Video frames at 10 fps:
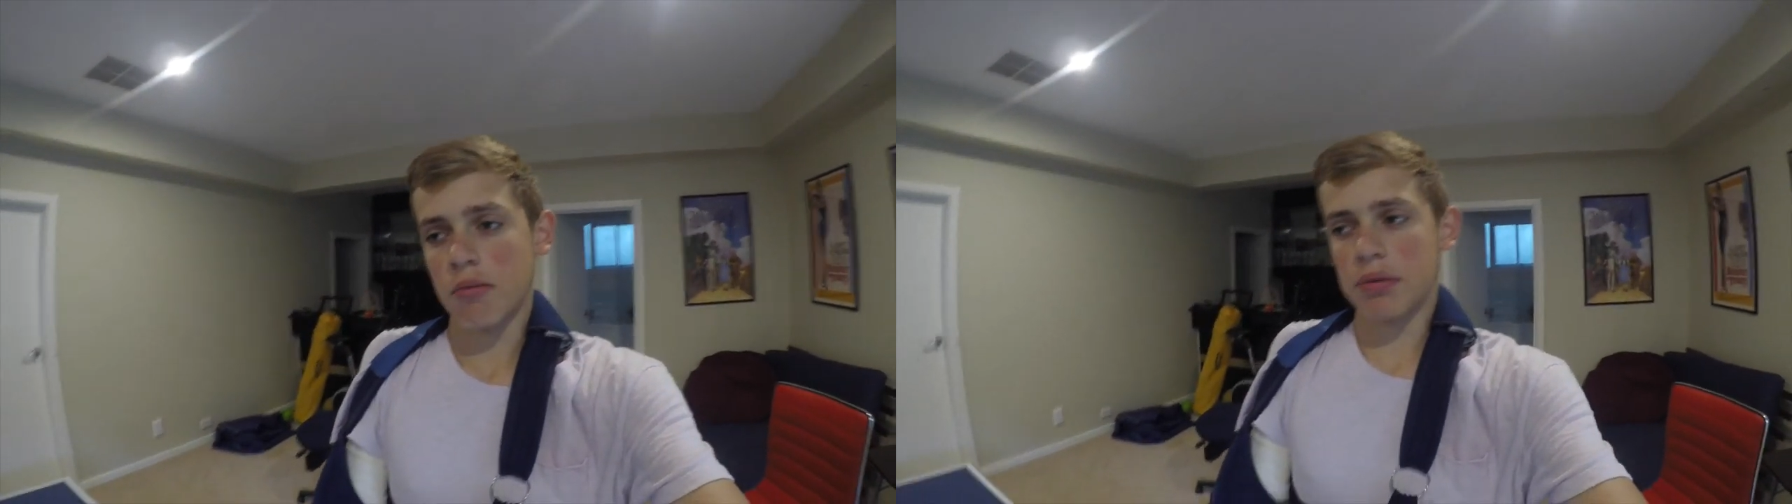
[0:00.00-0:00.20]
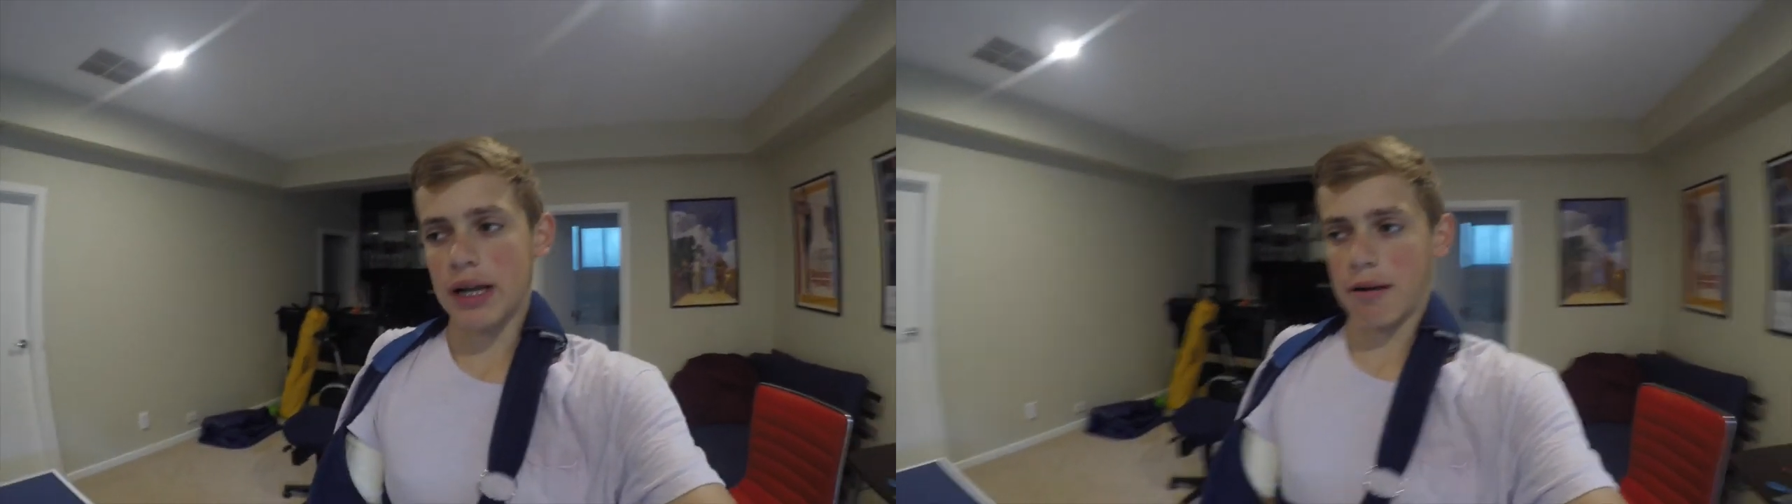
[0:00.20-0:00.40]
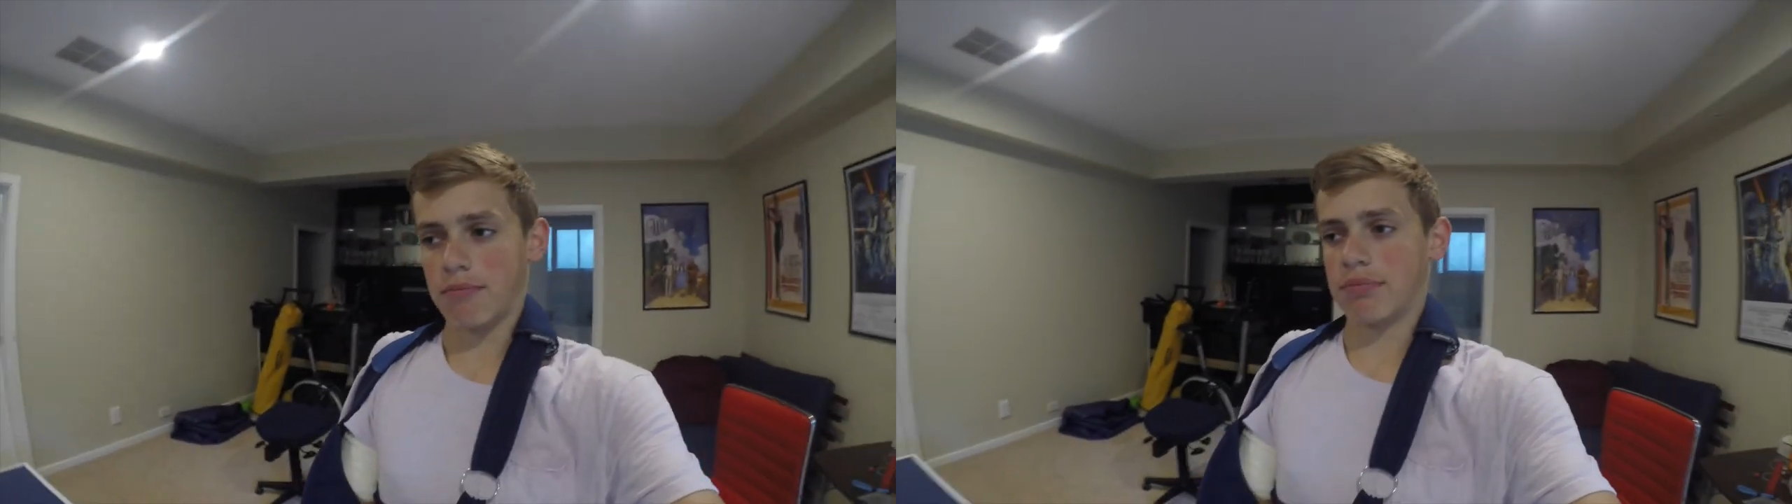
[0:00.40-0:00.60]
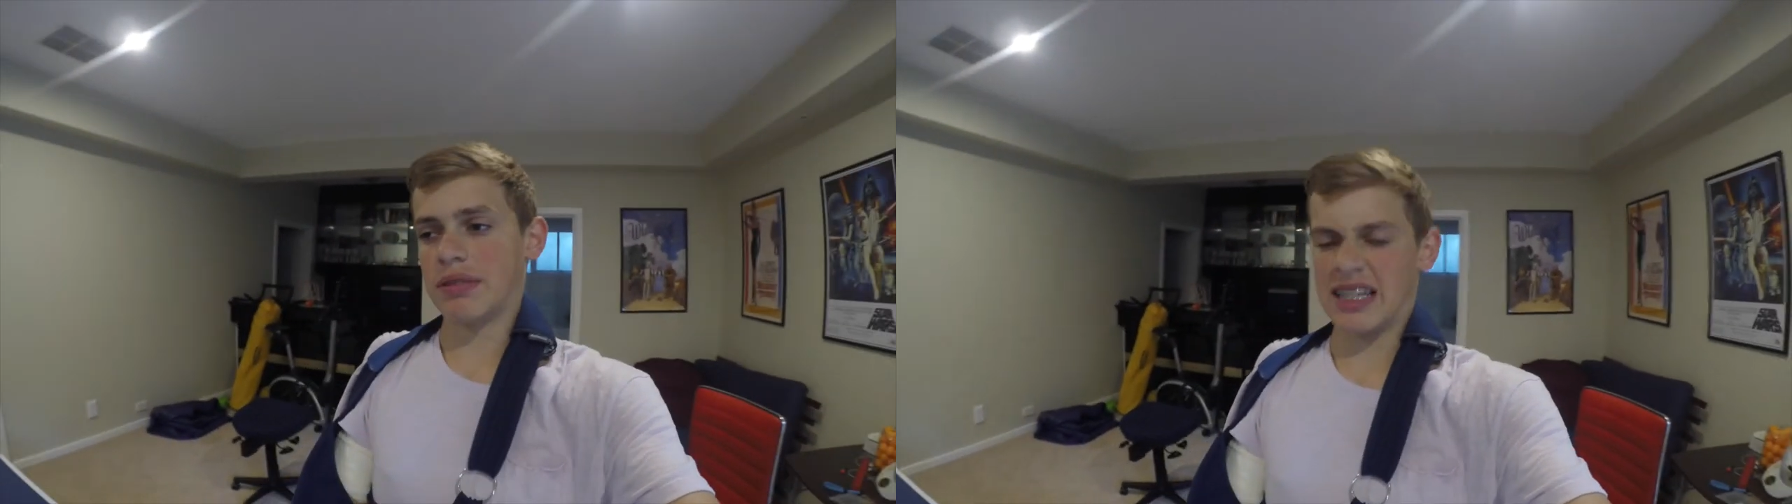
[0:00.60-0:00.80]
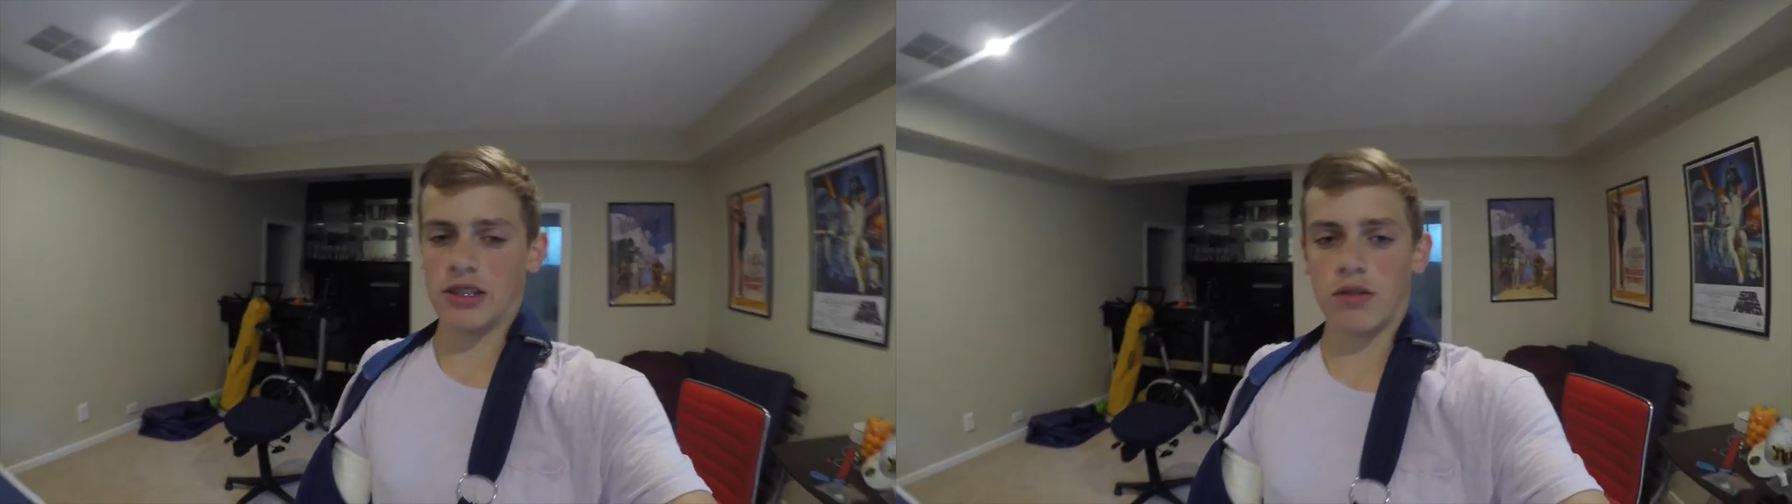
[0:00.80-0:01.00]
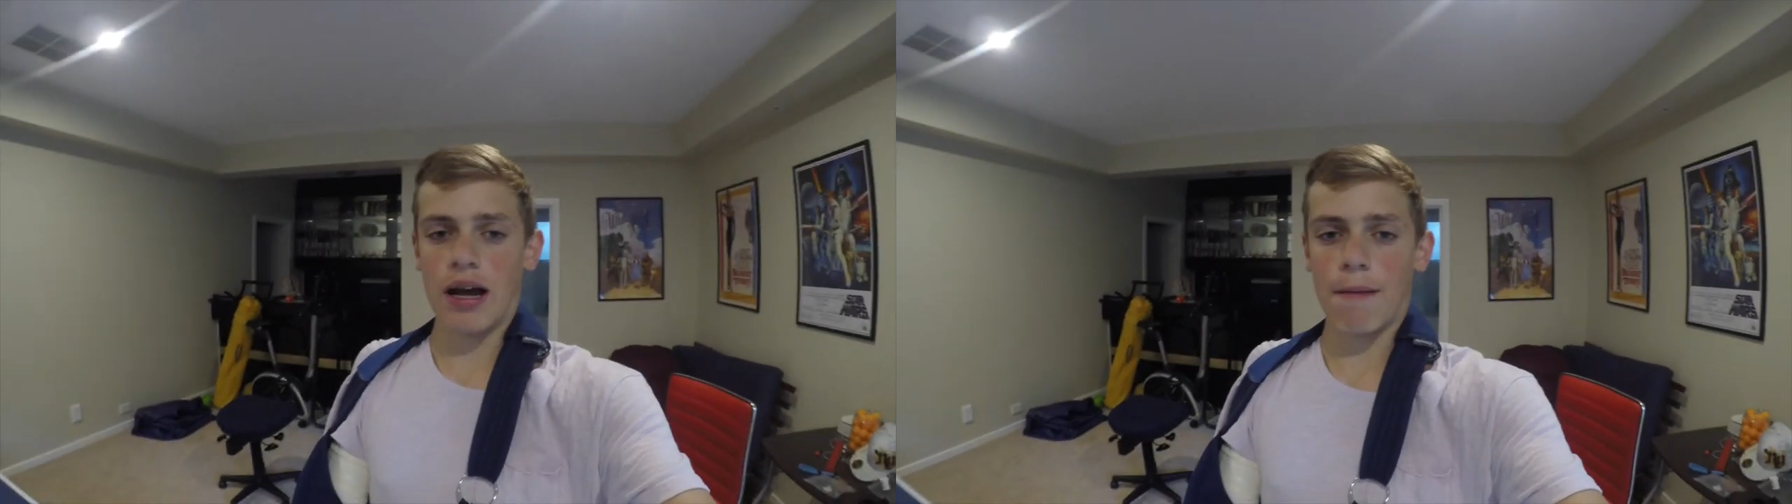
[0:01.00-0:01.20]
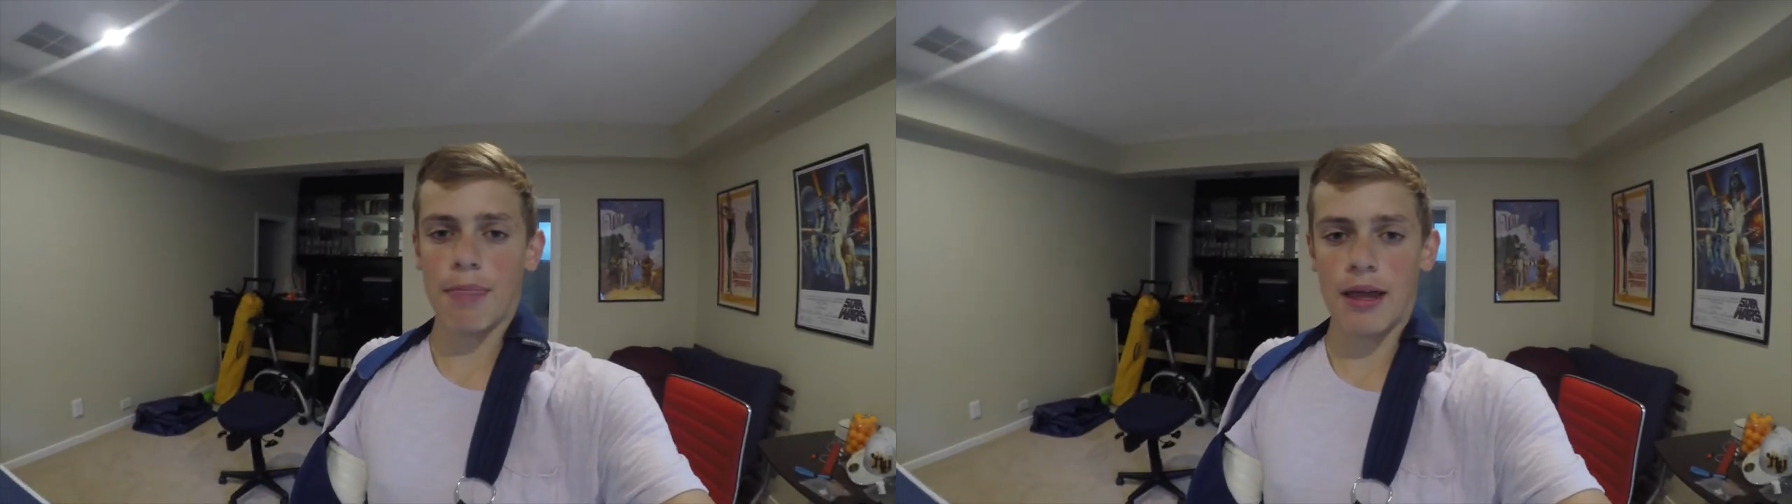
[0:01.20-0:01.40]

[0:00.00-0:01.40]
But that's all right.